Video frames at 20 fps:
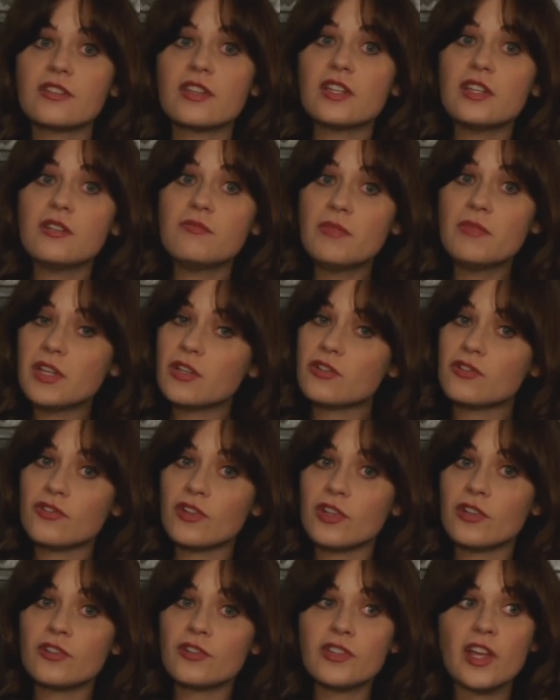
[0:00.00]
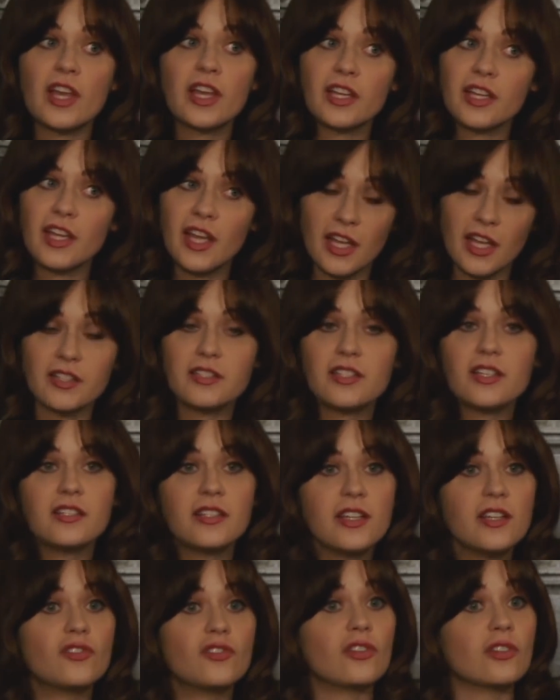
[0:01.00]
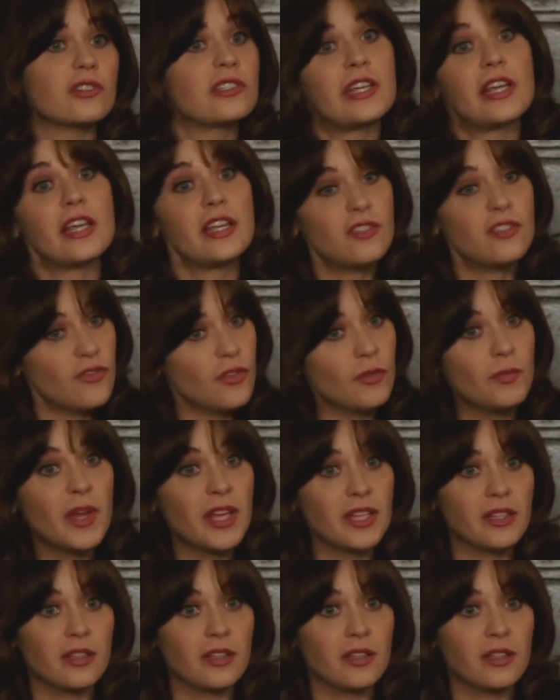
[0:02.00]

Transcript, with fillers: but dropped out after less than a year to go back to Los